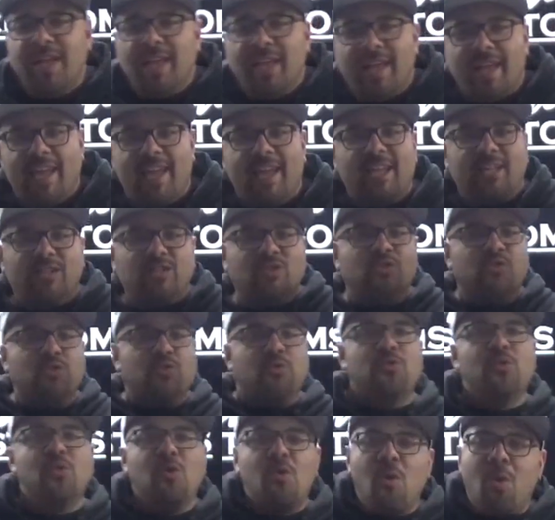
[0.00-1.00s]
in
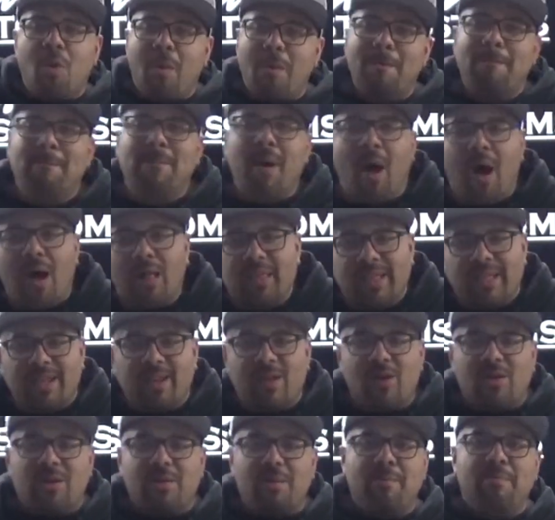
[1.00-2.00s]
true ballin'
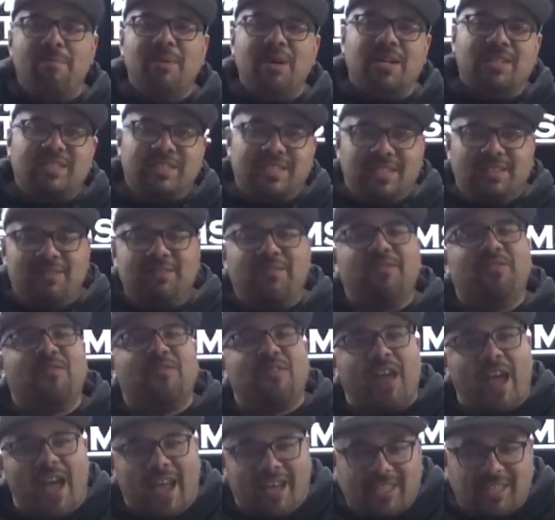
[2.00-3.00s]
on a budget
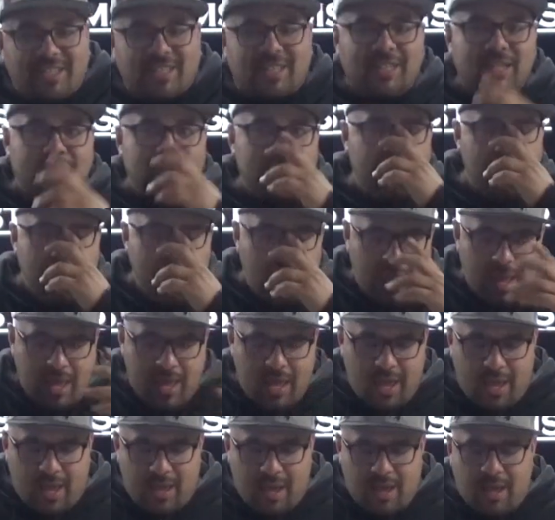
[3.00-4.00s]
fashion,
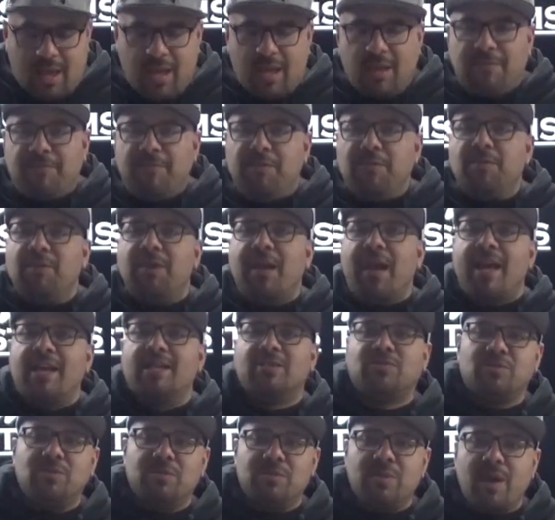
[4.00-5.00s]
if you
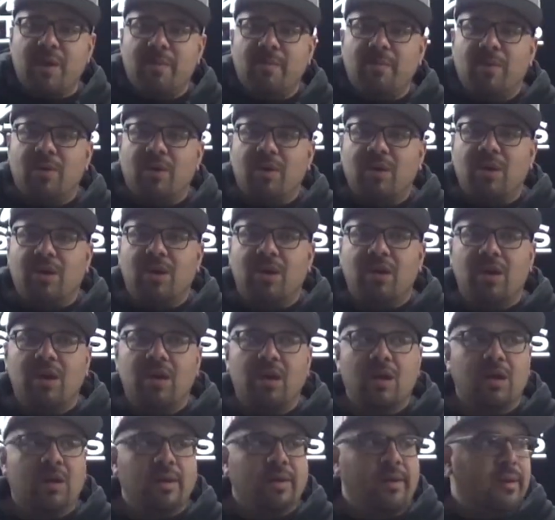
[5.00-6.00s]
guys remember,
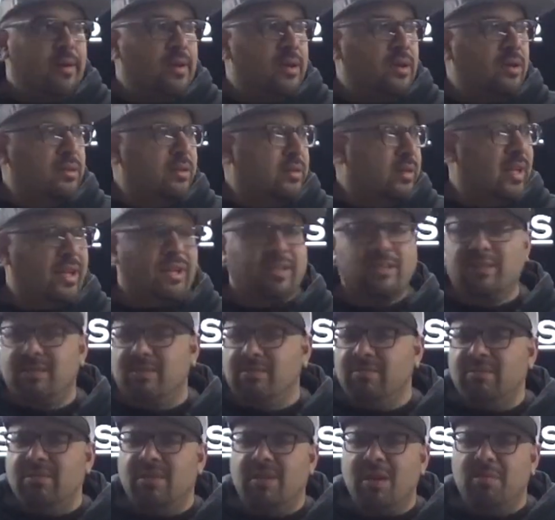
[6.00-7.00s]
like
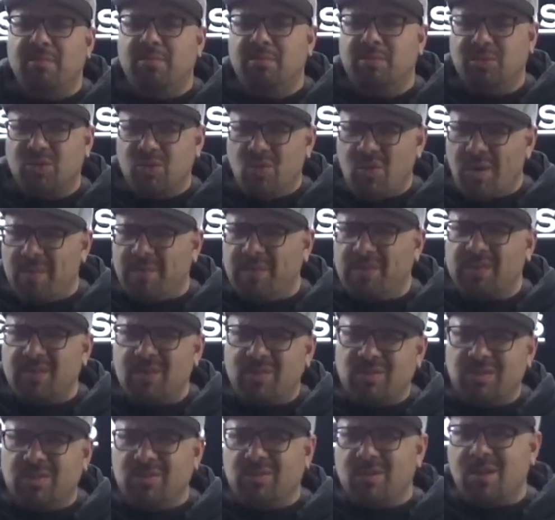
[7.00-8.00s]
two
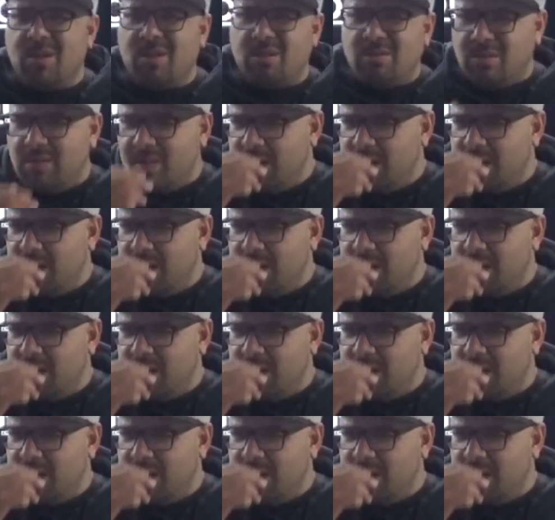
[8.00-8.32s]
episodes ago,